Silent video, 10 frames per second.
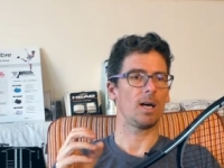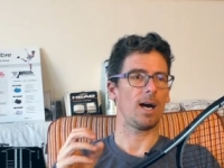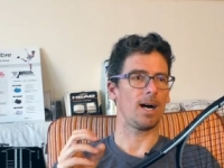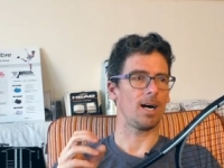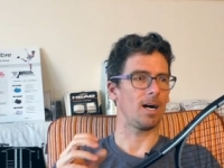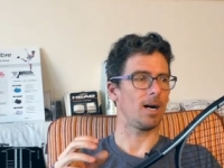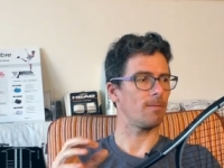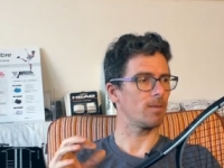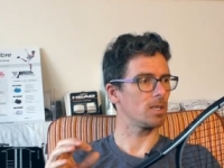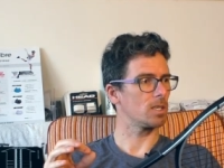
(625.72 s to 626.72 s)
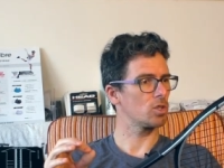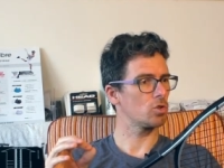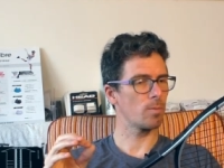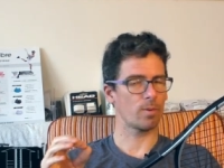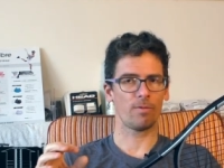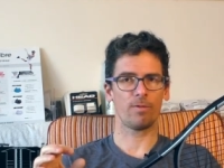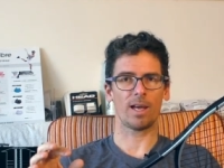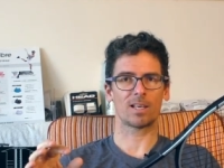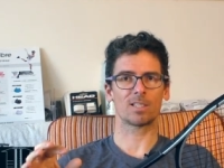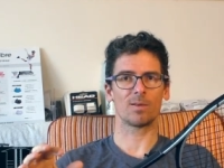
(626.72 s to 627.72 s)
um, uh, super
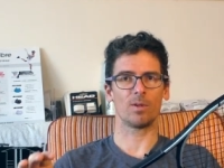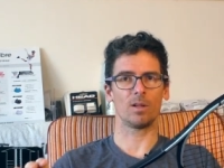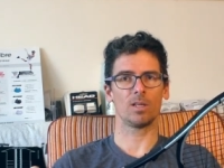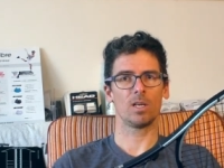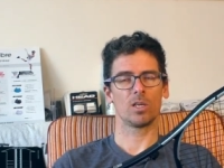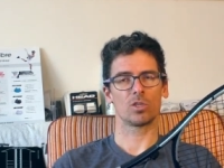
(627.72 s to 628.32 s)
flexible,